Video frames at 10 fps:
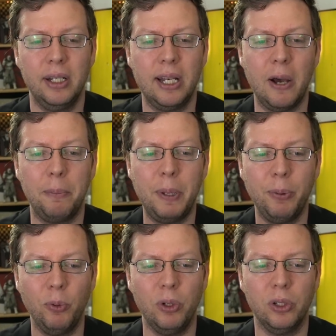Now,
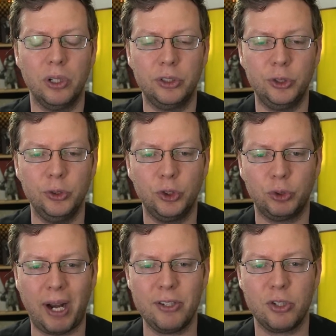people will learn to
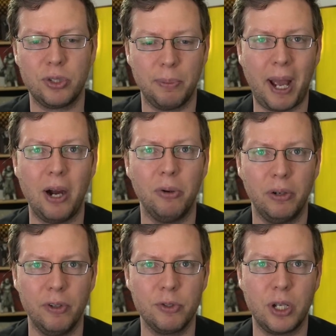stretch the power
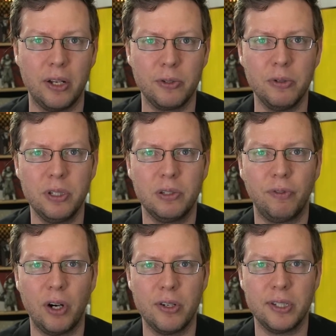of those consoles as
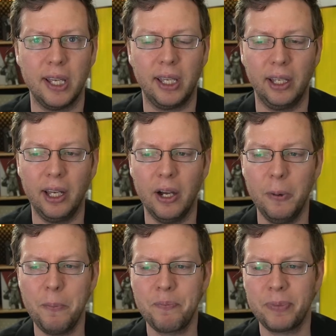far as they can go.